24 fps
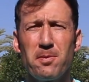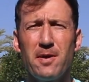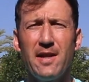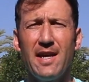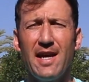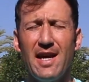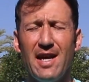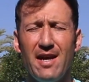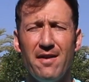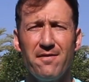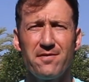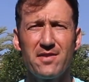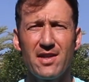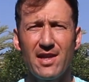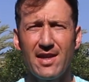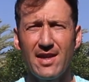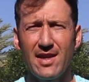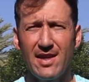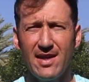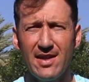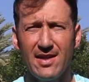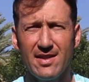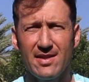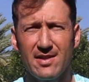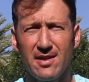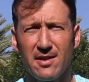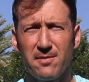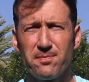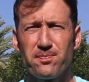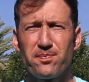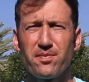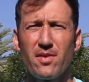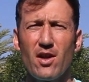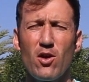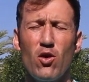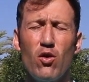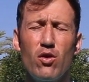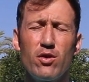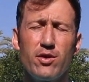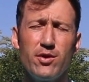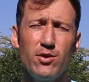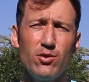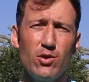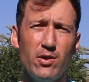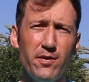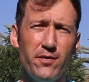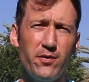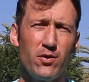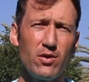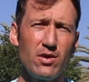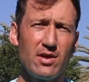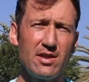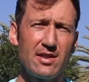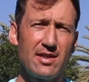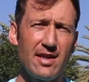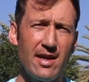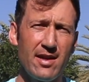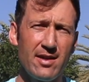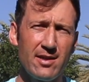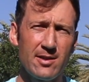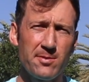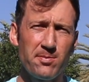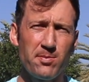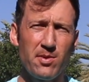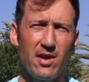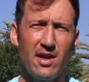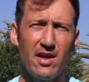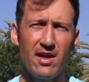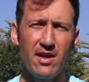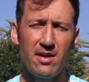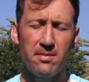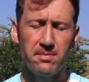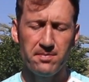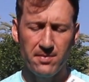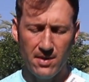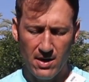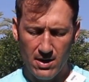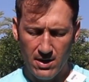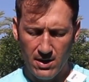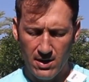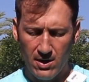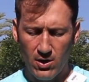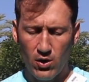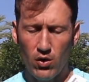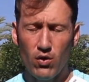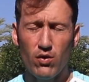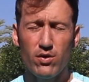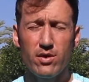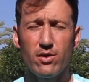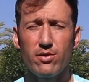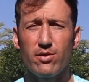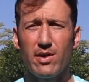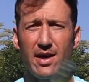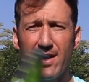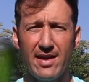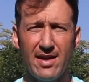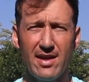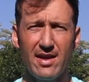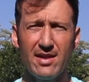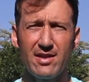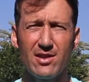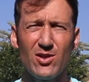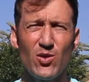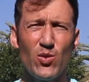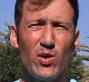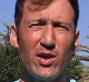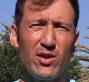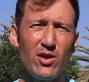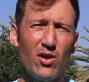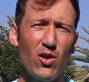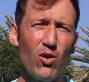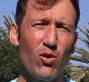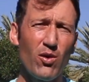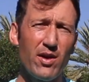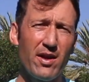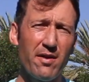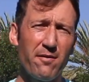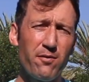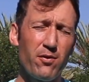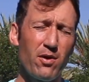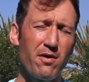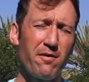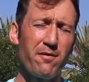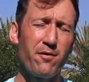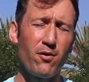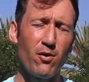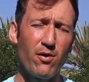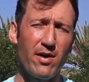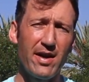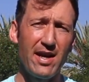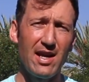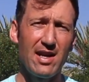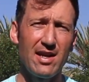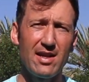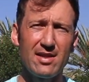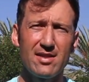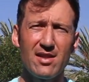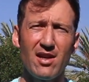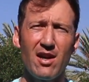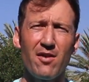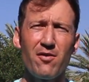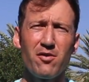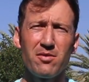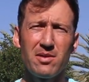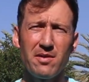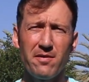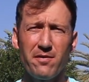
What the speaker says: have the kid, or you if you're a tennis player, hold the racket the way you're holding for a forehand. Let's start from the